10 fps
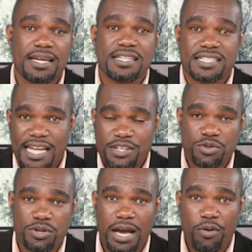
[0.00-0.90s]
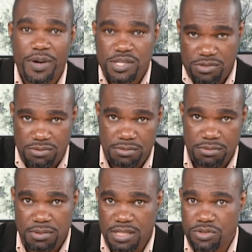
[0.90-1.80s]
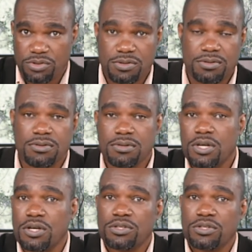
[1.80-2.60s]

trying to help us to, to, to,